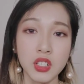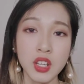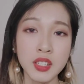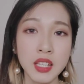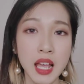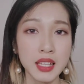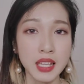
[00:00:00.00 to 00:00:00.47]

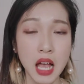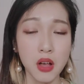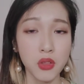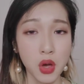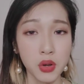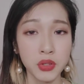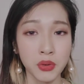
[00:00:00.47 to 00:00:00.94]
just as how
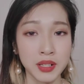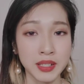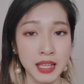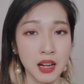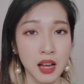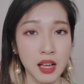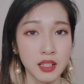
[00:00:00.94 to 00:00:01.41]
those who are
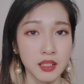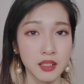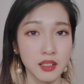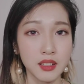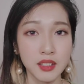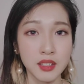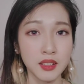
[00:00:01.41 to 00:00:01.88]
set
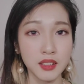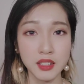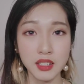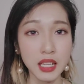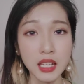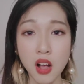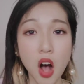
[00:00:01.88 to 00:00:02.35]
on
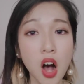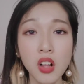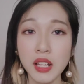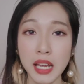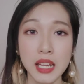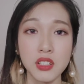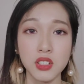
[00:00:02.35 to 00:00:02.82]
seeing
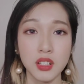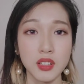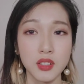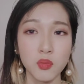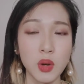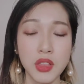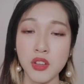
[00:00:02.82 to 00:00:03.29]
all
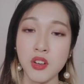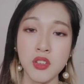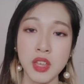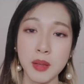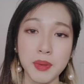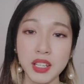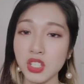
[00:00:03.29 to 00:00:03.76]
Asians, whether
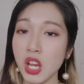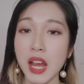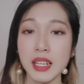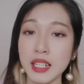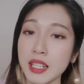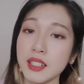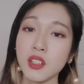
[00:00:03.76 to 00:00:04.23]
they be
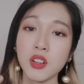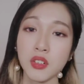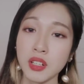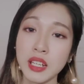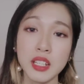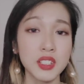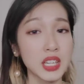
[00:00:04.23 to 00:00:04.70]
Chinese,
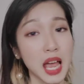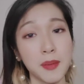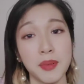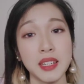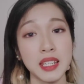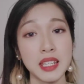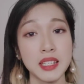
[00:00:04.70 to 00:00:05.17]
Korean,
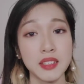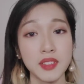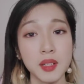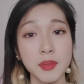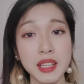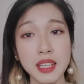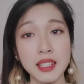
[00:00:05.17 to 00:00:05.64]
Japanese,
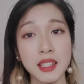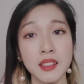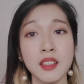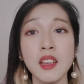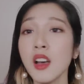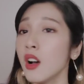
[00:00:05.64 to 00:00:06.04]
Vietnamese,